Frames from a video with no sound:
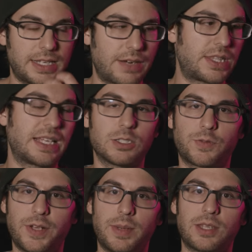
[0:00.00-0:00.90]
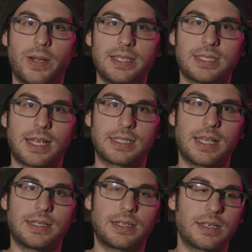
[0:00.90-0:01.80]
and everything else fell by the wayside.
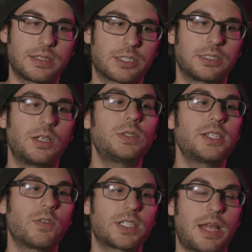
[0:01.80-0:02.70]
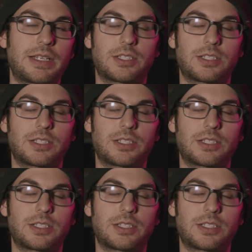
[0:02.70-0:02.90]
And then slowly over time,